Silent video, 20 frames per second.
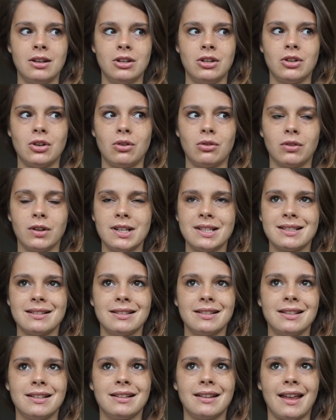you know,
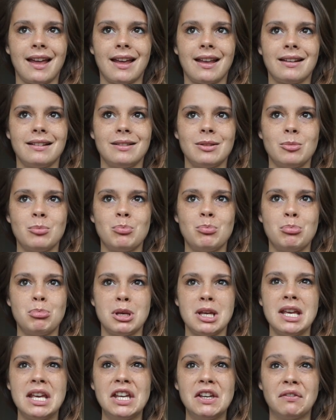recently that
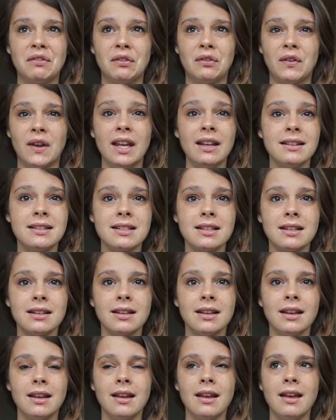being fit
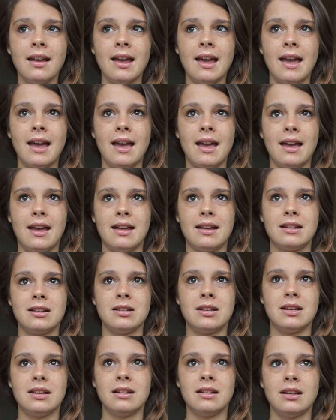
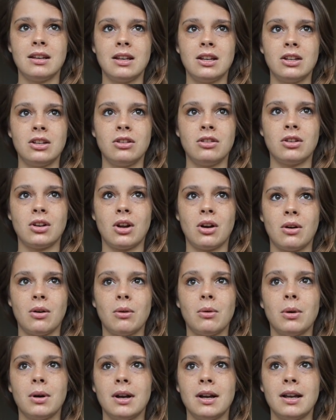and, you
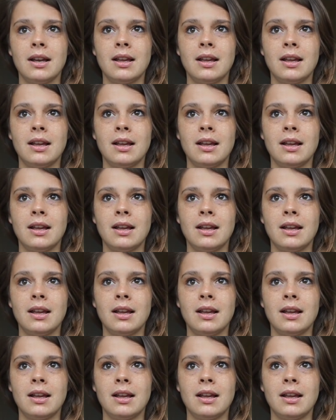know,